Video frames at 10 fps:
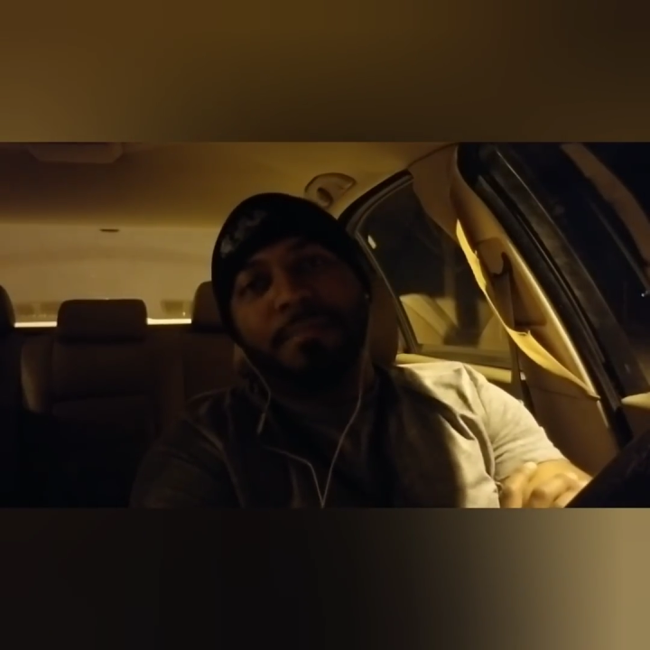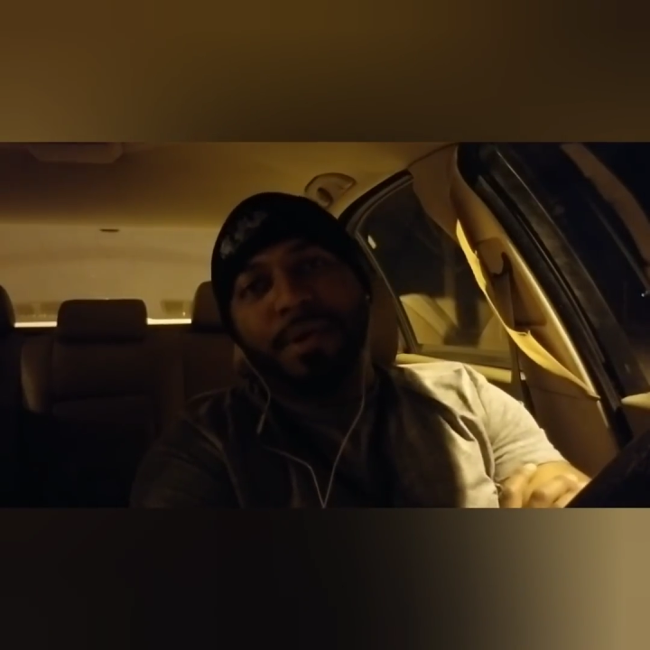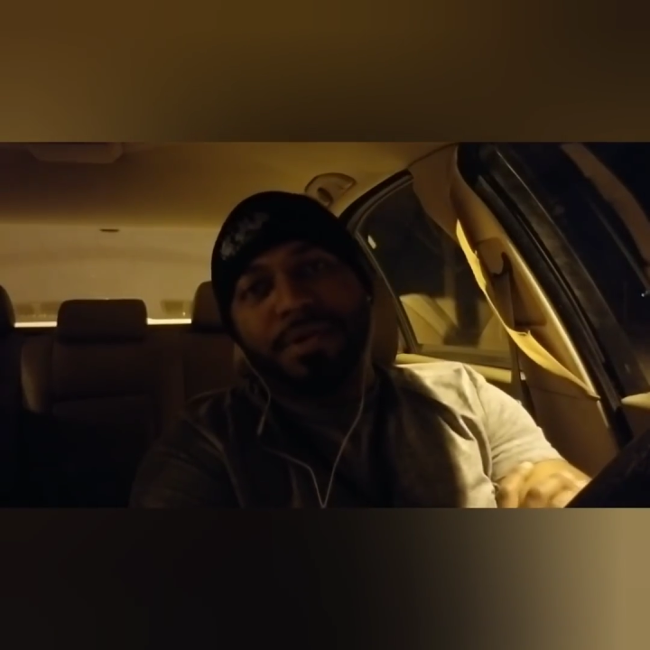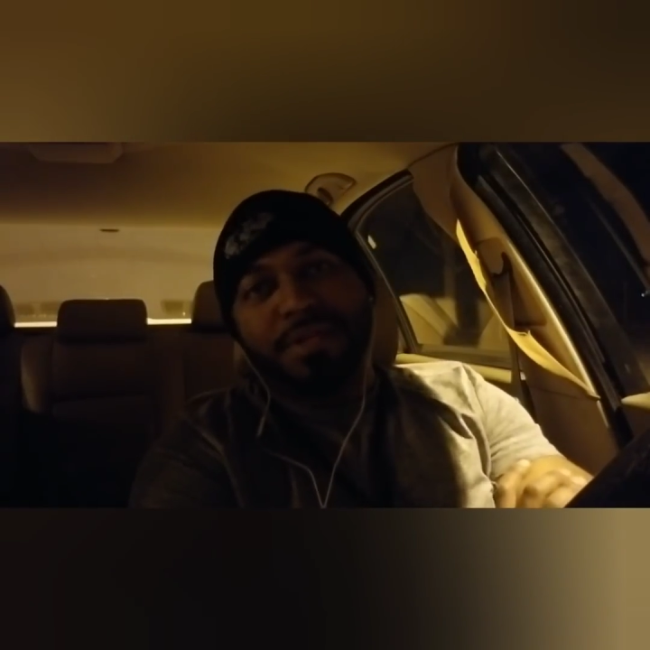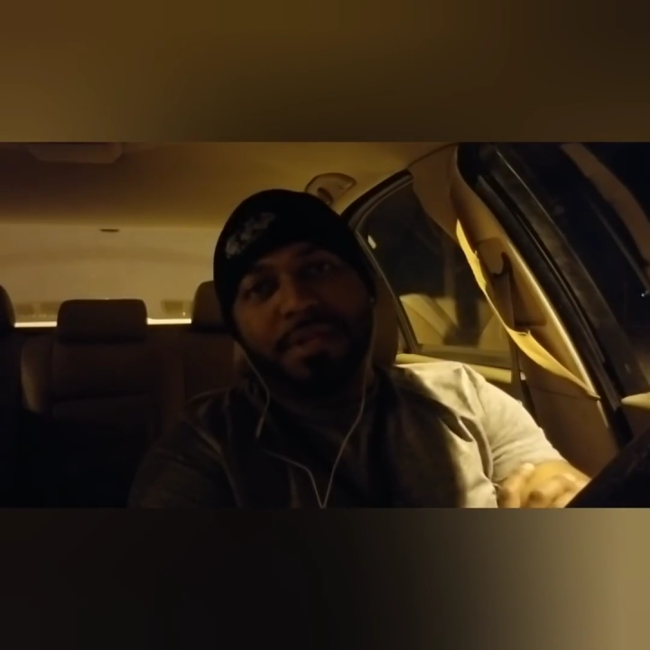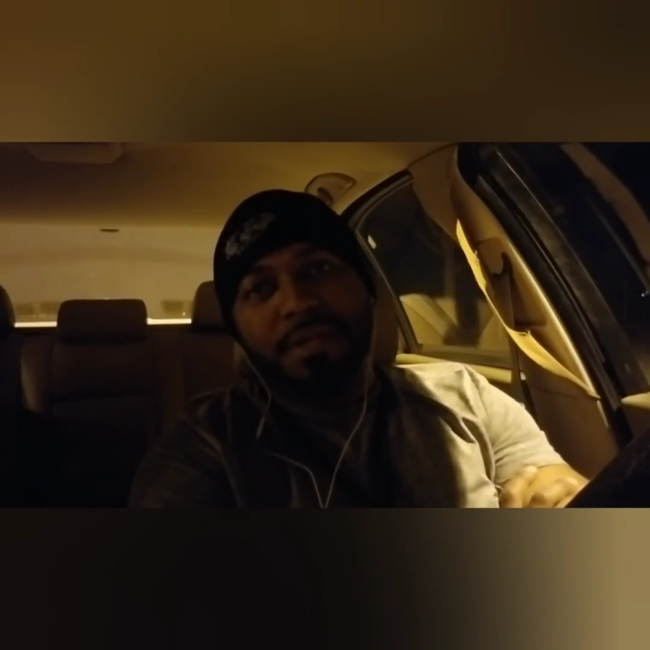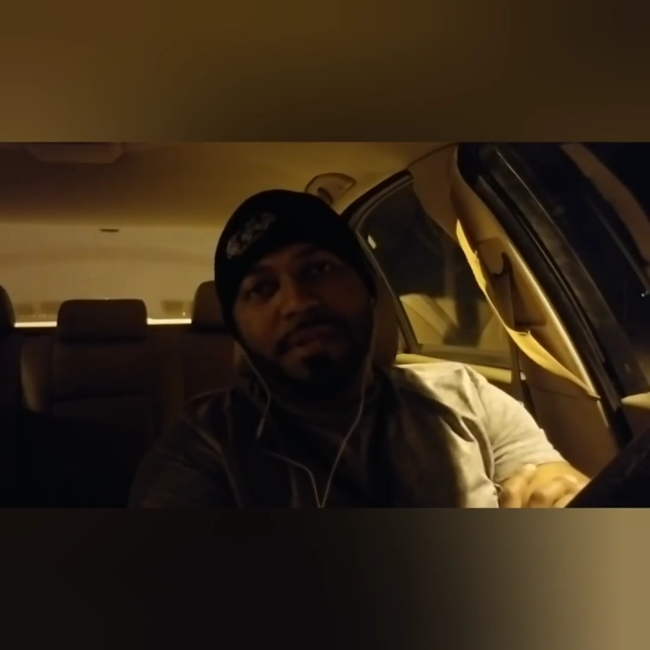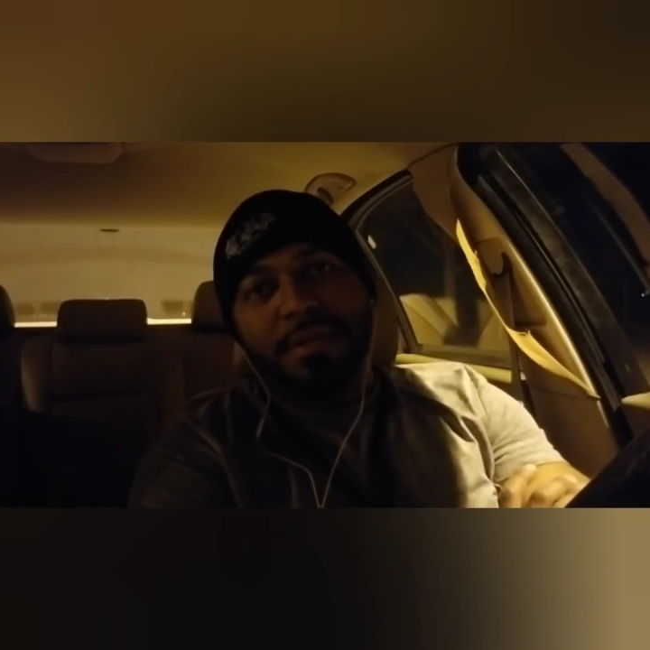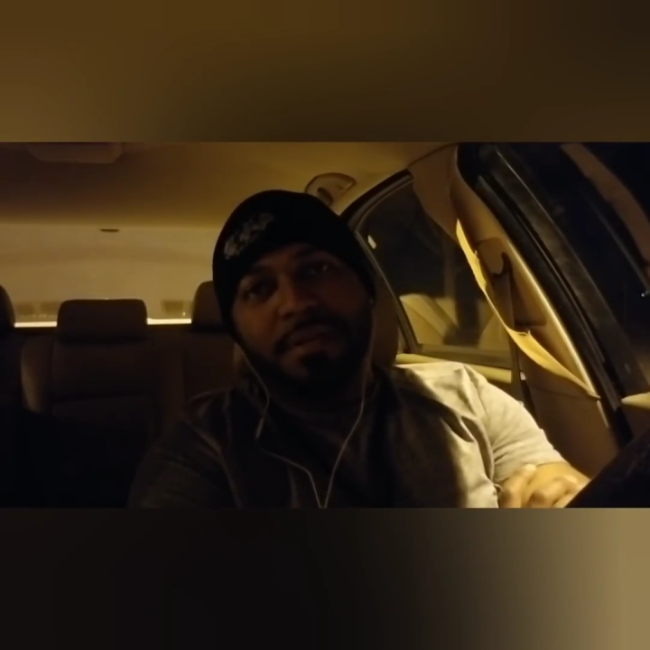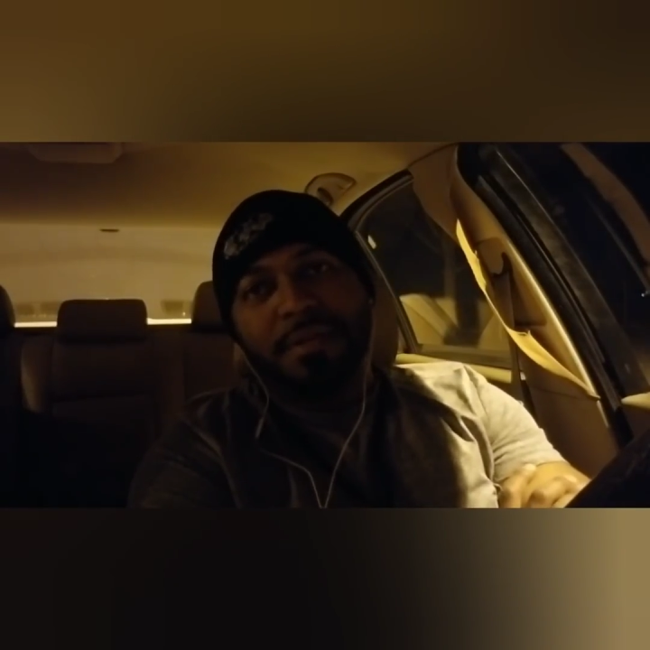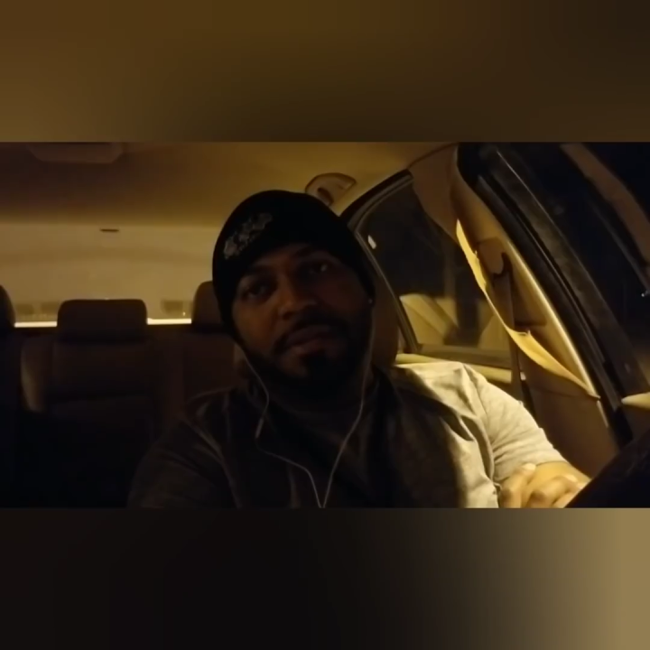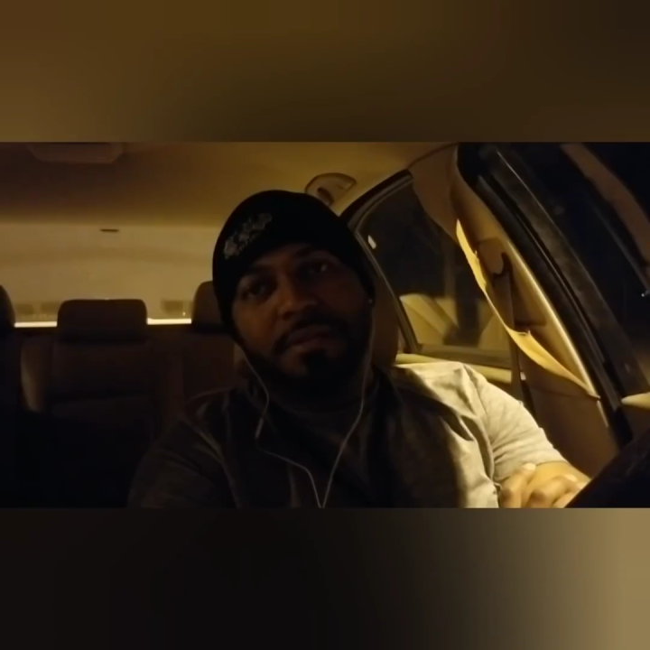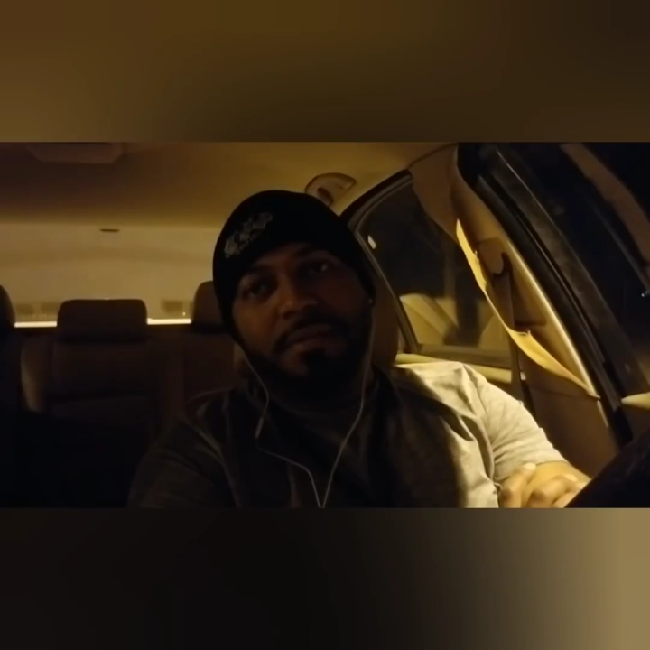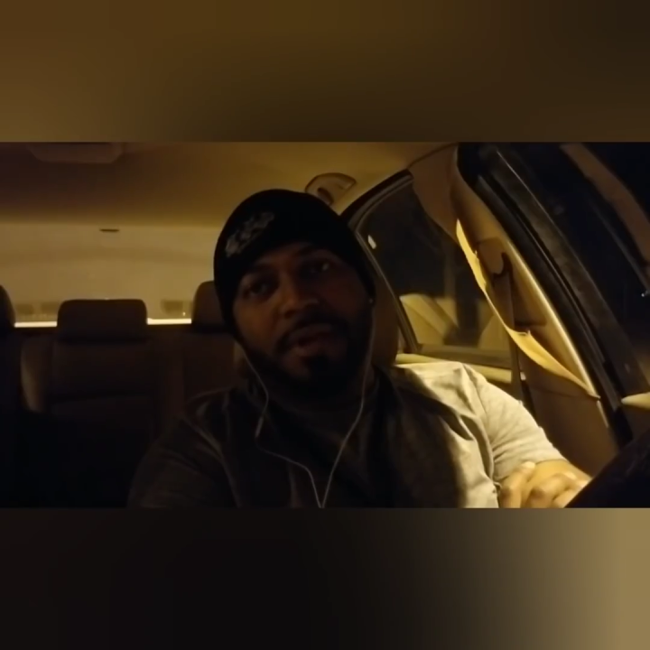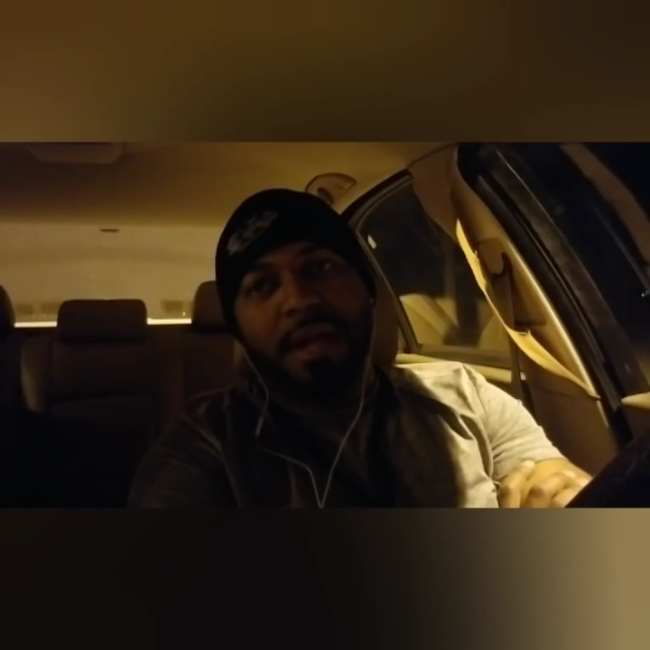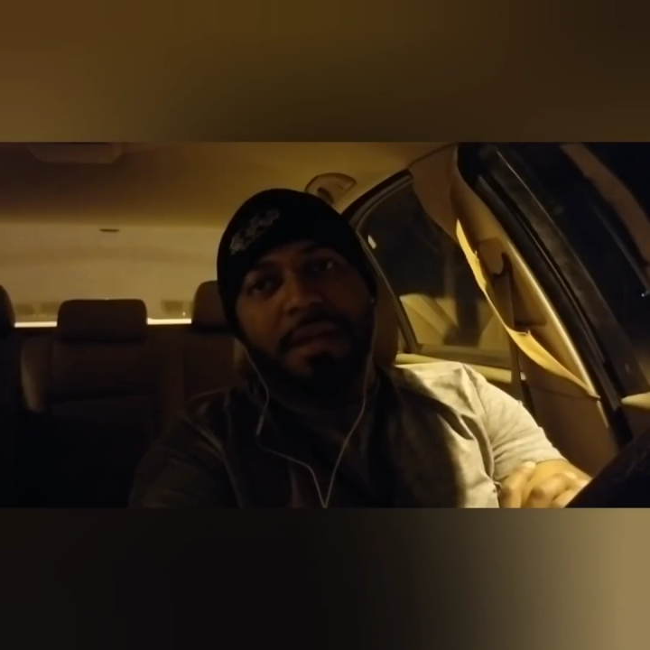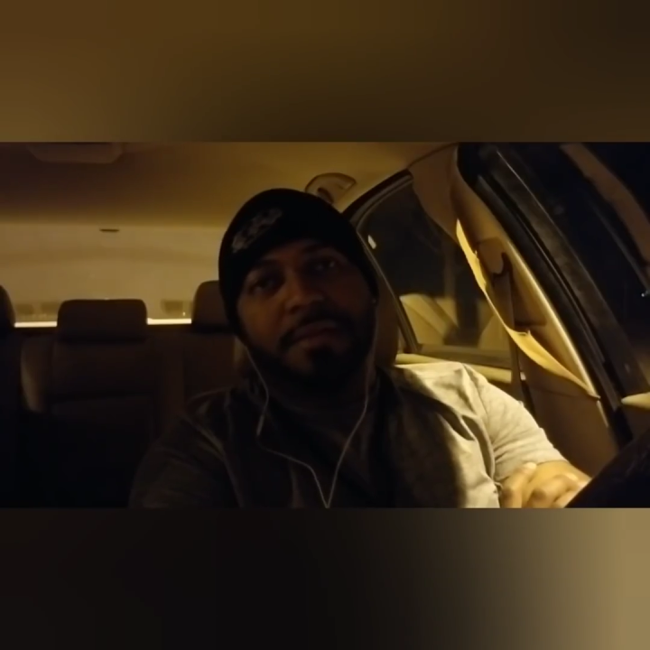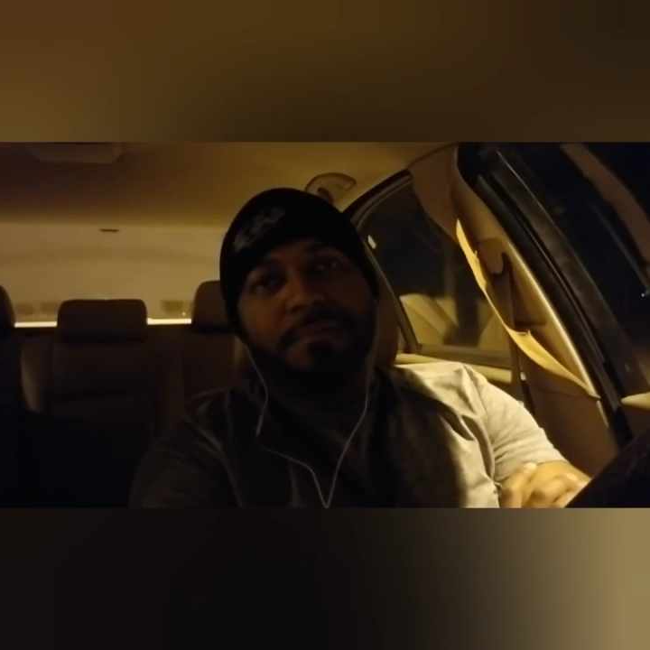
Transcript: person, right?